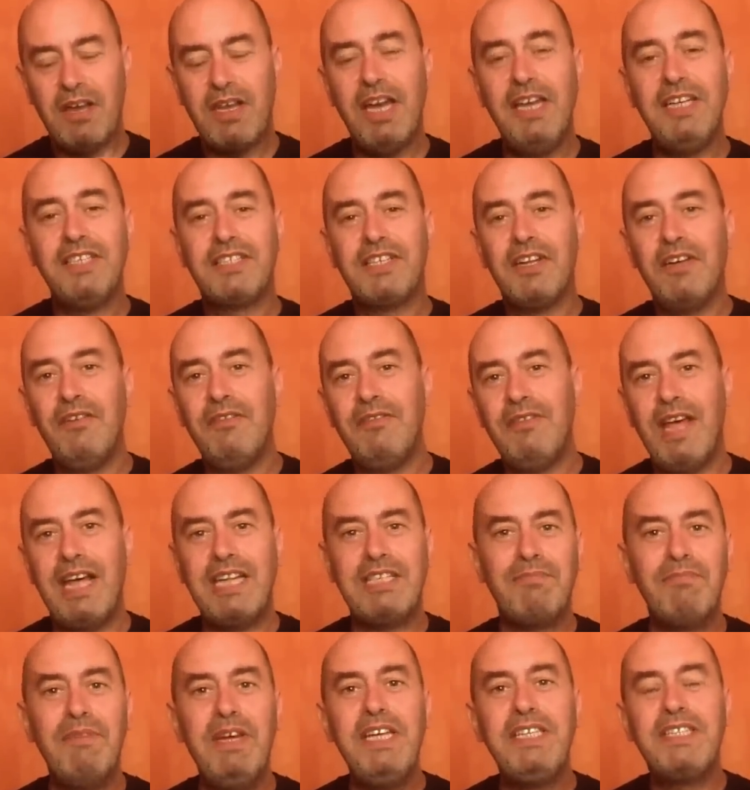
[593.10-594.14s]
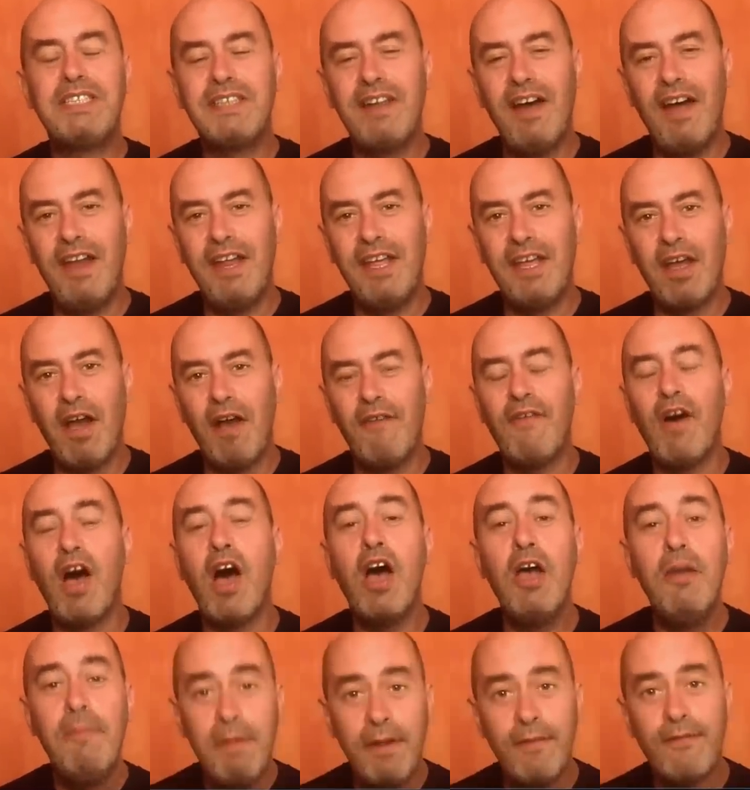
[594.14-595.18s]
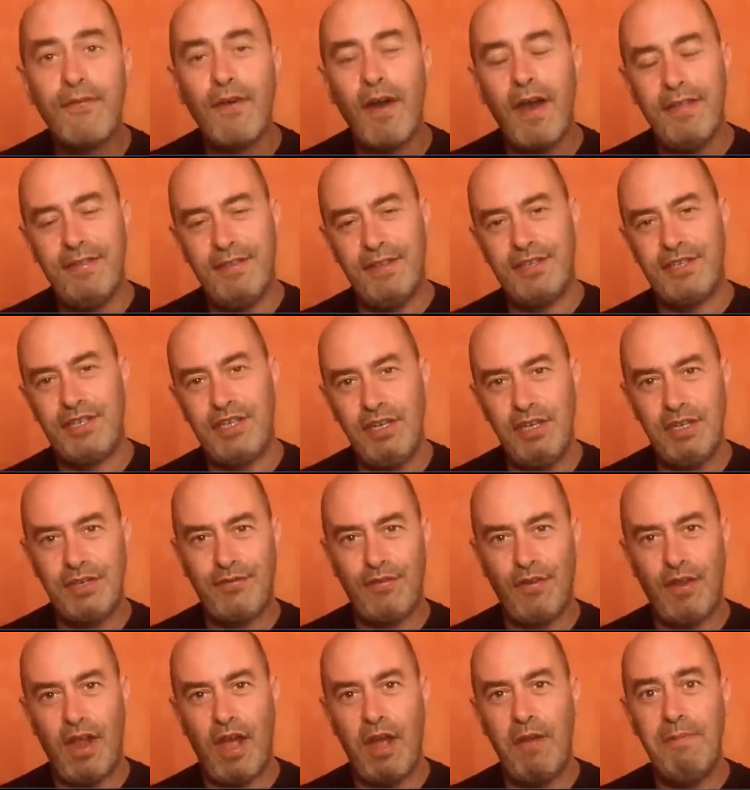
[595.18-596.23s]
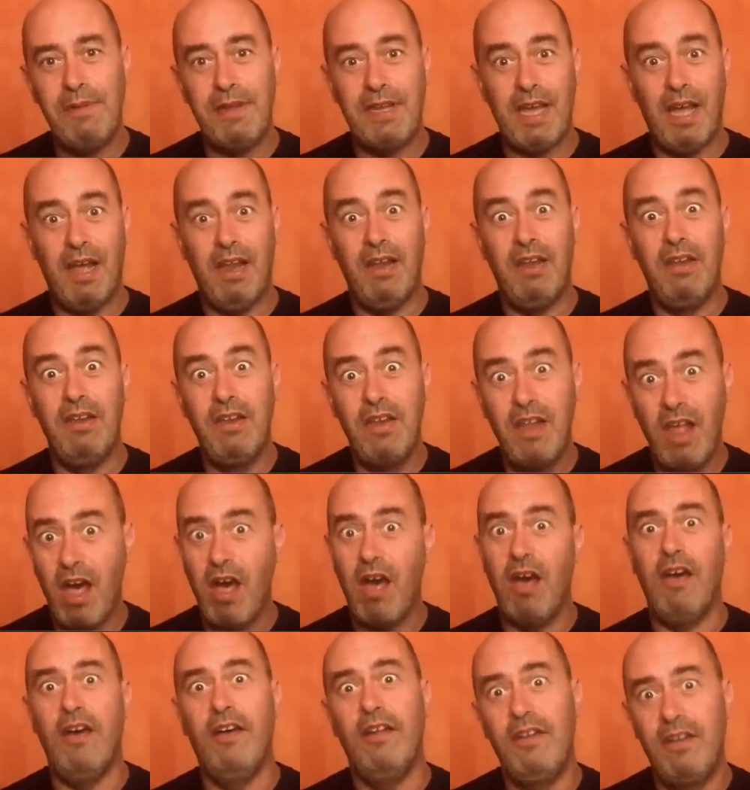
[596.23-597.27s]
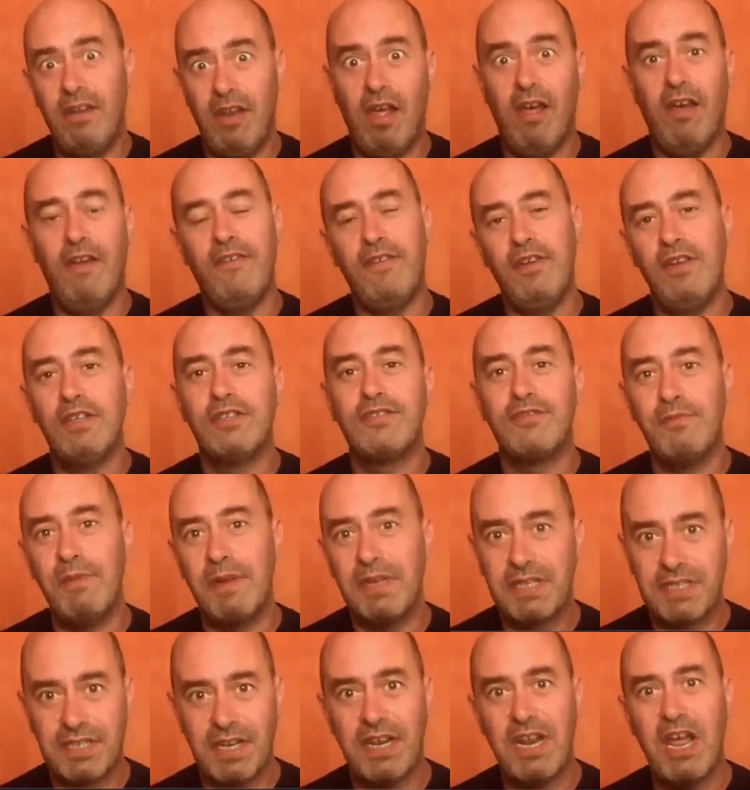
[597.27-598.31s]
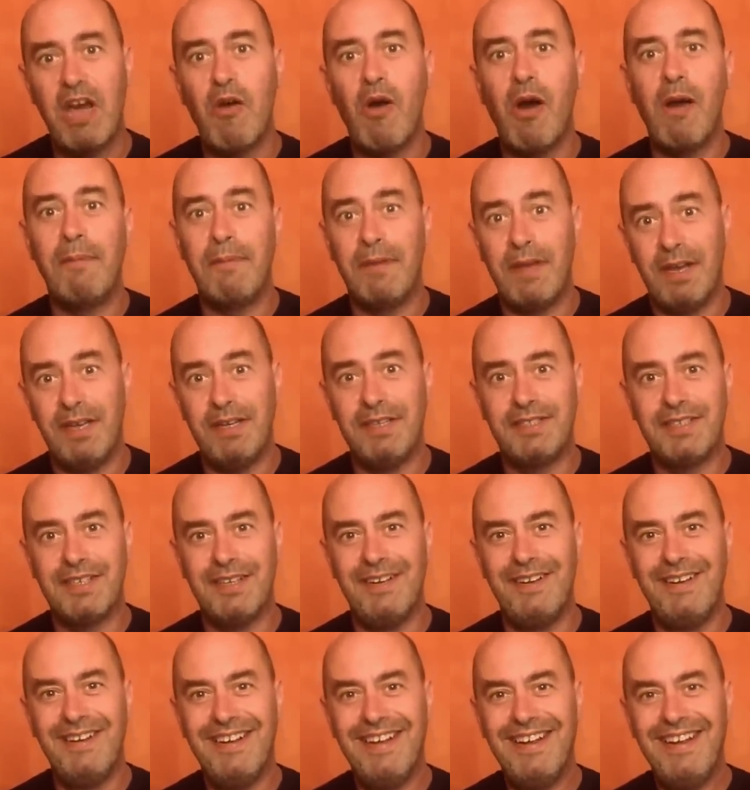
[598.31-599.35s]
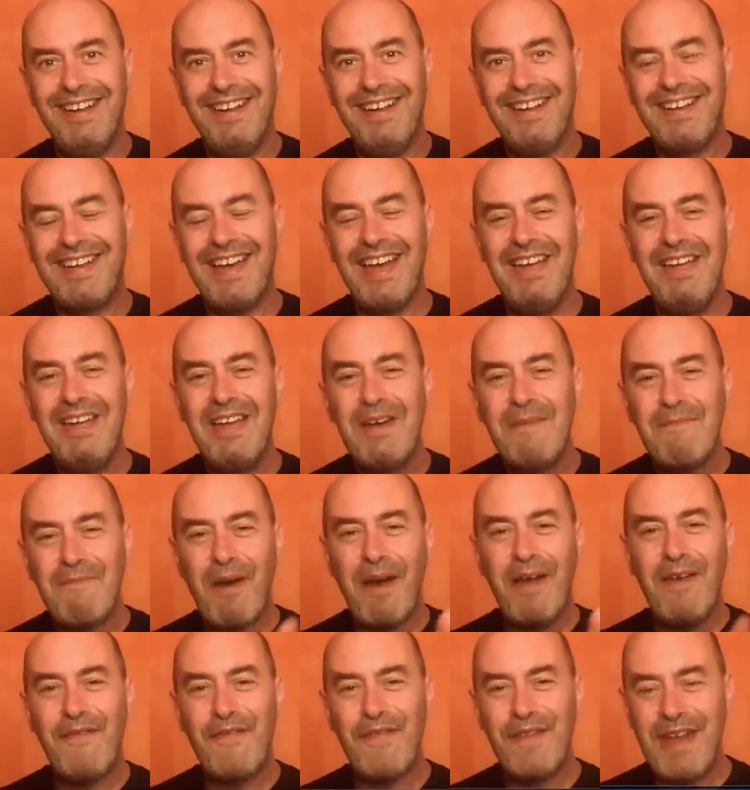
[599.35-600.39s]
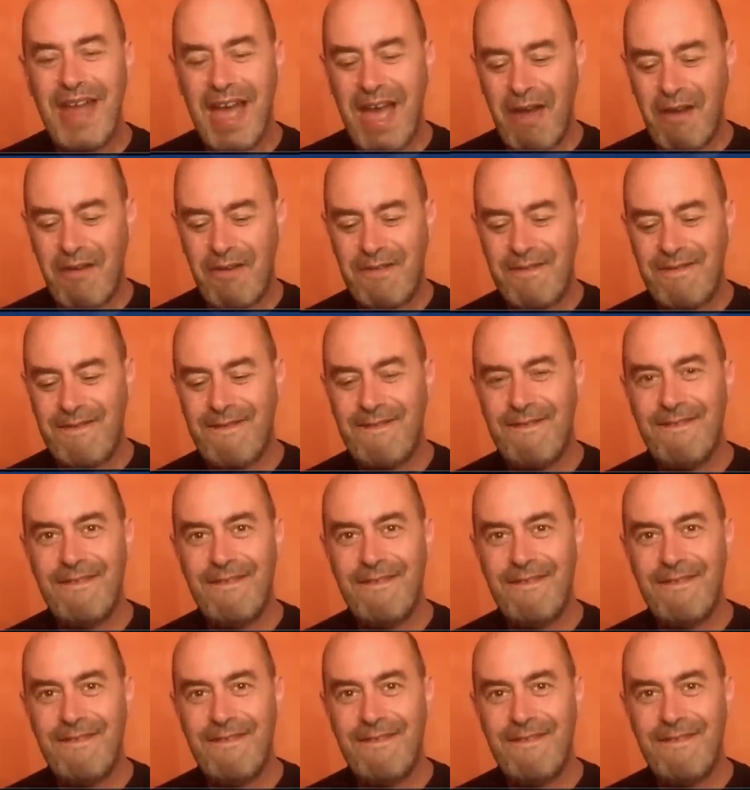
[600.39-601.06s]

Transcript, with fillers: Okay, so that's me signing off. I hope you find this useful. I hope you get a lot and lot of use from it because I know I'm going to. Okay, bye for now.